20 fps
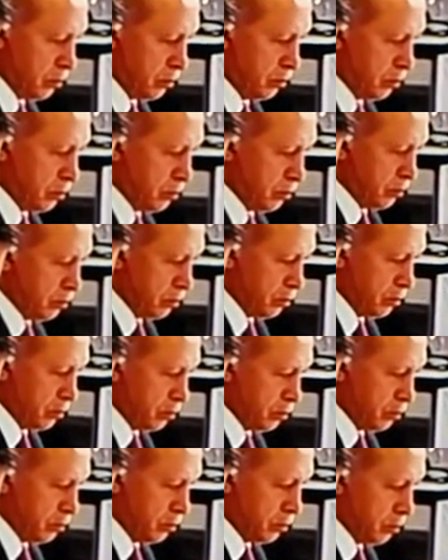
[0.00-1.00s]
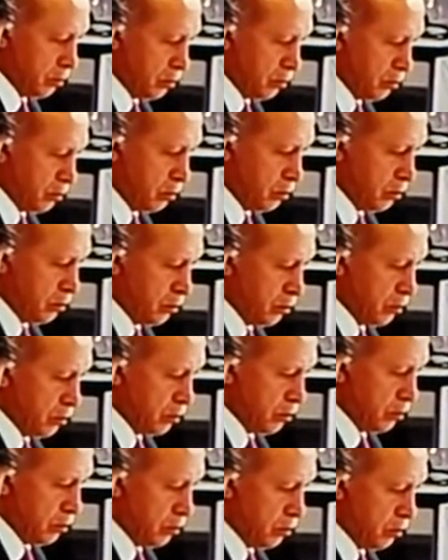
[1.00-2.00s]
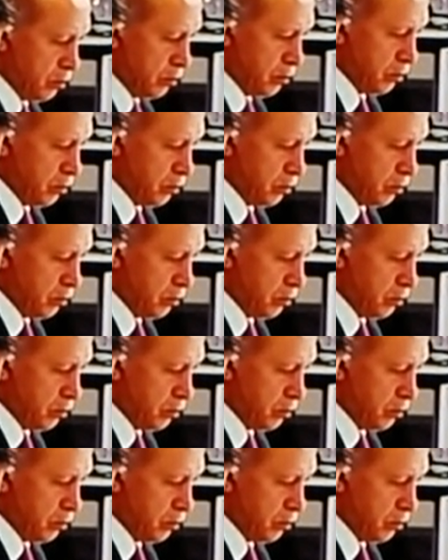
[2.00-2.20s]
(not speaking)